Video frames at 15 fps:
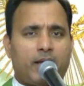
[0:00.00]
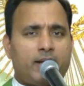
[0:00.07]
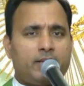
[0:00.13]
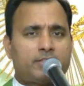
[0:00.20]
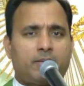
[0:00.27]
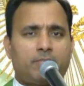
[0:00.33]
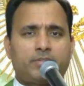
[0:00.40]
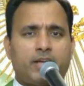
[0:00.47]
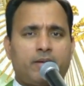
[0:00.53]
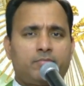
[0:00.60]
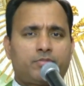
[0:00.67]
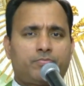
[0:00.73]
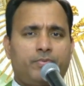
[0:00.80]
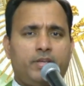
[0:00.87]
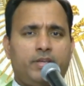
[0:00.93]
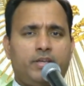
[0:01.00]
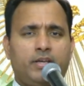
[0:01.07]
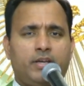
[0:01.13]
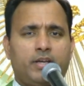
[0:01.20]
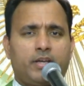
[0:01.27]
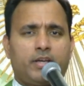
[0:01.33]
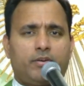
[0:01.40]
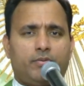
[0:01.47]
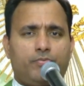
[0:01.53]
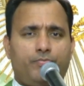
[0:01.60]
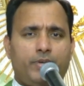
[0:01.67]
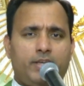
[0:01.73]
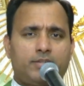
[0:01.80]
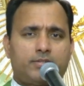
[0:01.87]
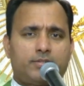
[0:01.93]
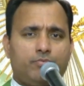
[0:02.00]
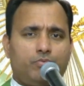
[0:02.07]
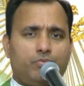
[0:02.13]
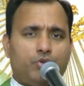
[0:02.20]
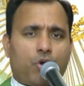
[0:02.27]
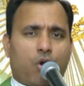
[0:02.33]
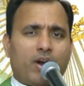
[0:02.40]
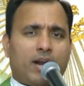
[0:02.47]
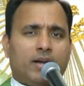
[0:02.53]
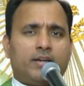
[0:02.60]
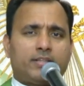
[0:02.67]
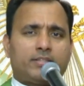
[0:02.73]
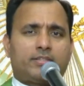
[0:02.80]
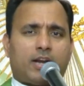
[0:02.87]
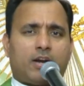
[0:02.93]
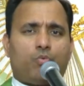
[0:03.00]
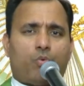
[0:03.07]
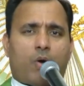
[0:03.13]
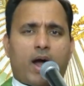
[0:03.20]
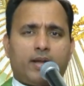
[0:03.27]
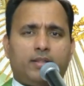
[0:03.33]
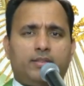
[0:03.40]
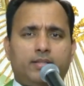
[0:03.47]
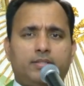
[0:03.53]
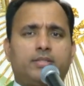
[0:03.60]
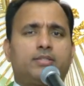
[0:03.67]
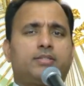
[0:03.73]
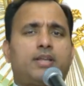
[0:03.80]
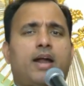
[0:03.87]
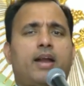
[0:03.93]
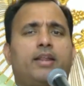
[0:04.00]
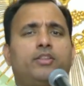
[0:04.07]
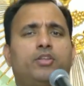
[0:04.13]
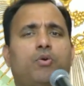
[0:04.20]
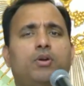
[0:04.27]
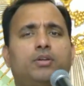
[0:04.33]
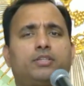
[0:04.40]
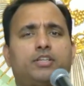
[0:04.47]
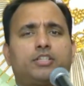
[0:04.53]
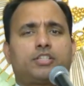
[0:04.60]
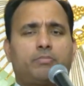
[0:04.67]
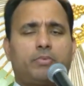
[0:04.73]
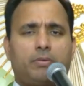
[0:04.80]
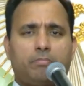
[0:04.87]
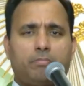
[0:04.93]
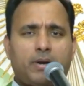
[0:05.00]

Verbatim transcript: And sometimes we, uh, we don't understand why this is done in the Old Testament.